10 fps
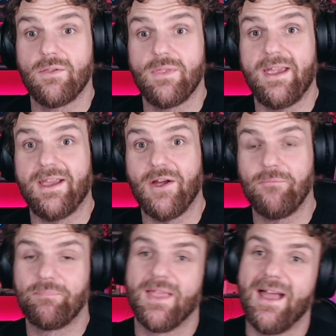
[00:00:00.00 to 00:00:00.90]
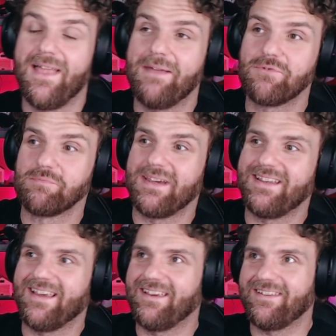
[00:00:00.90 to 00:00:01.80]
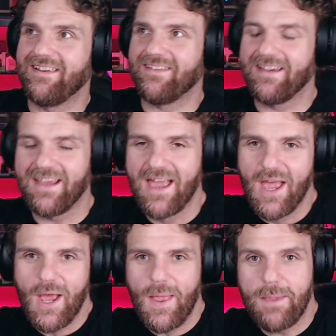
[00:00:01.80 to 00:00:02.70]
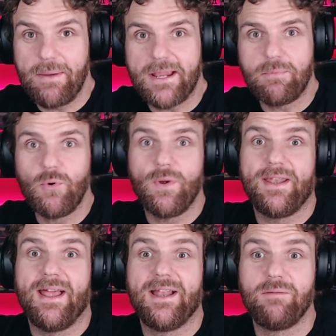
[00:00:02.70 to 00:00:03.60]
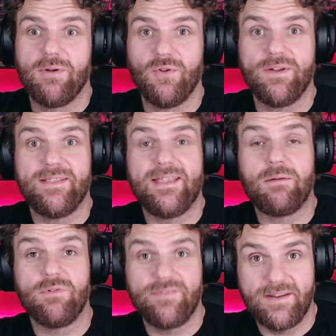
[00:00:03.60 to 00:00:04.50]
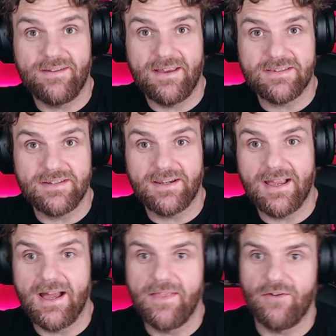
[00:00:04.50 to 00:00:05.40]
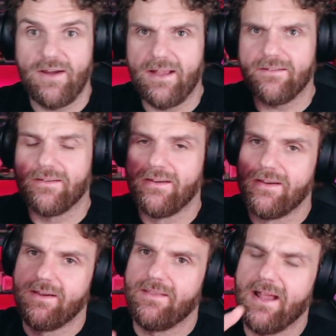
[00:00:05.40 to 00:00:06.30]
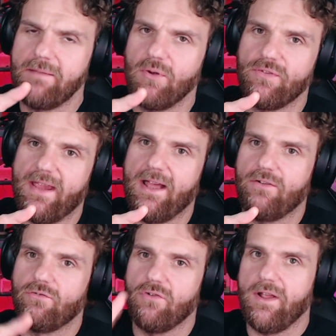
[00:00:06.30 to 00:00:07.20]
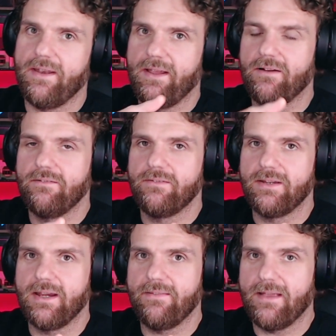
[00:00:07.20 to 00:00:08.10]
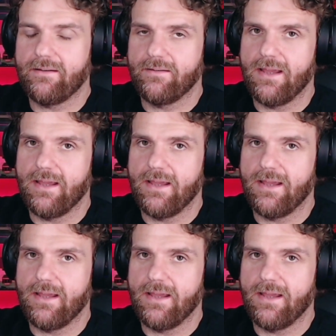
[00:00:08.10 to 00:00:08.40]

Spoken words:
There you go. That was me taste testing the Piqaboo and the Honeybelle. They were fantastic. They're out. The Honeybell's out right now. You can get that.